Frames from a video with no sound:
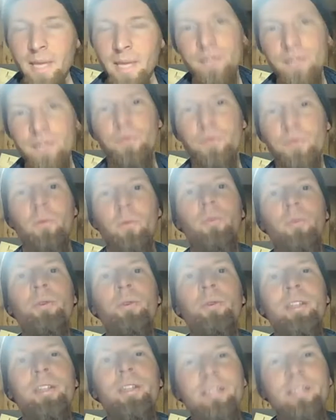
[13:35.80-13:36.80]
to normal. You
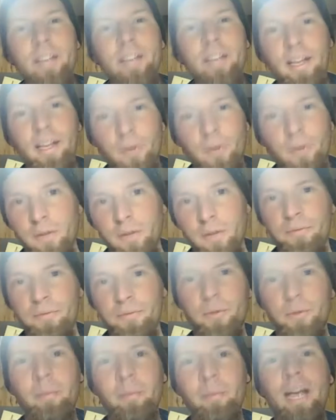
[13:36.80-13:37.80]
can take off
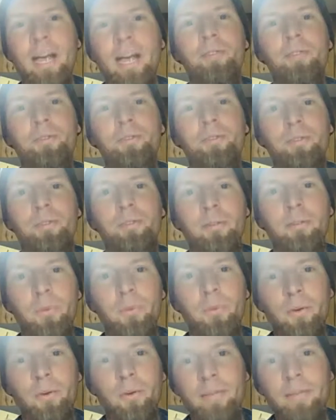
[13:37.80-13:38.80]
your masks if
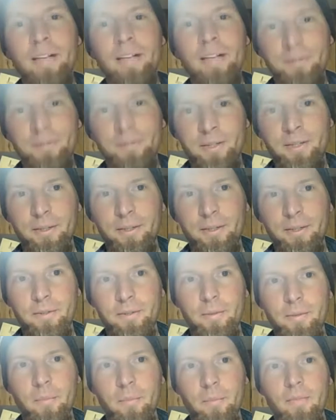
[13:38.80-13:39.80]
you are vaccinated.
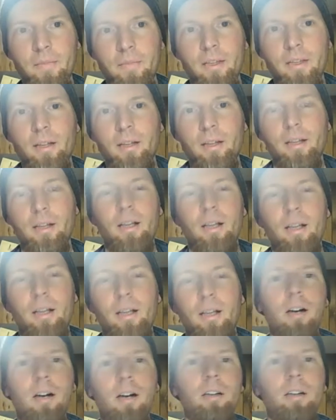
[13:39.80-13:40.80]

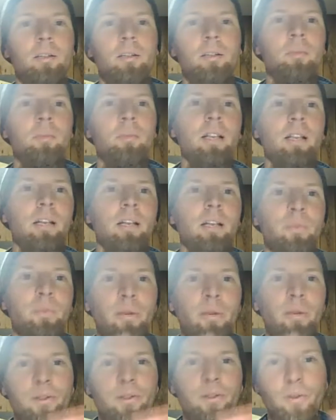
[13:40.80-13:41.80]

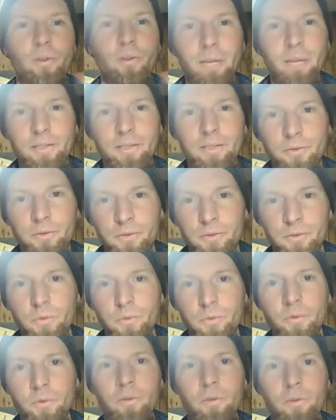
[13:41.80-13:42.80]
Everyone can go back to
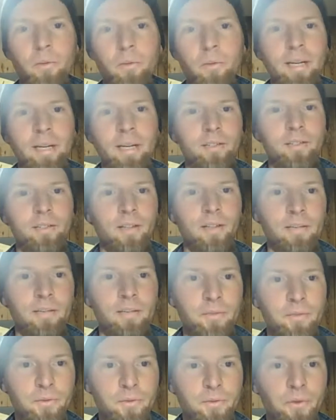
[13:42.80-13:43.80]
school, go back to life
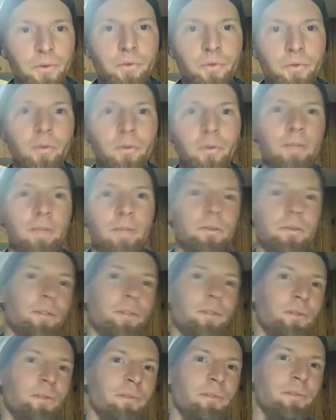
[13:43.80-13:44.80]
as usual, as long
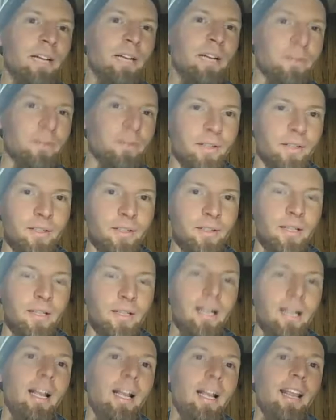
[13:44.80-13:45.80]
as you're vaccinated.
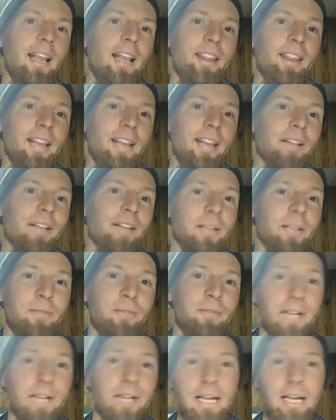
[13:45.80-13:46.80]
That
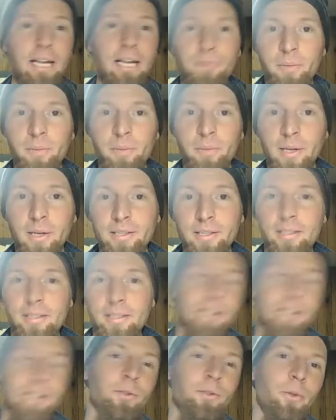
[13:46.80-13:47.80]
left everybody,
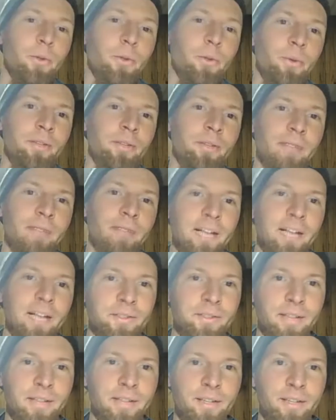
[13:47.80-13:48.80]
including
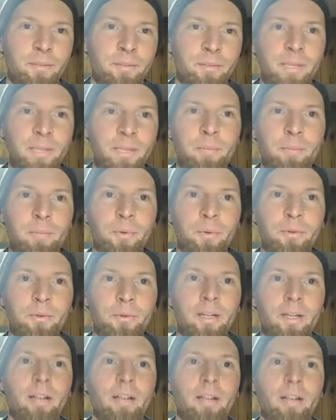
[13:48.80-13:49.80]
vaccinated people,
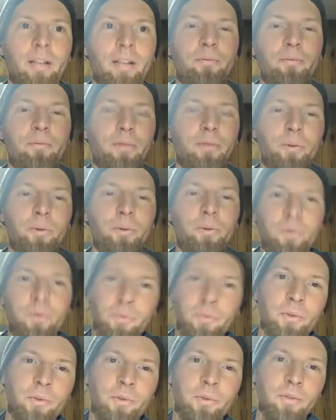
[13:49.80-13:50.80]

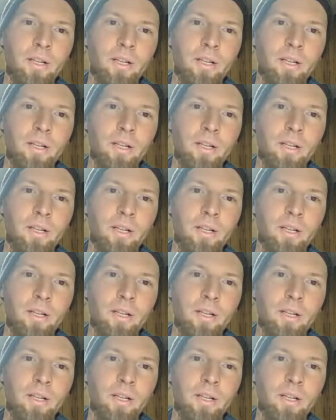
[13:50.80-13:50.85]
vulnerable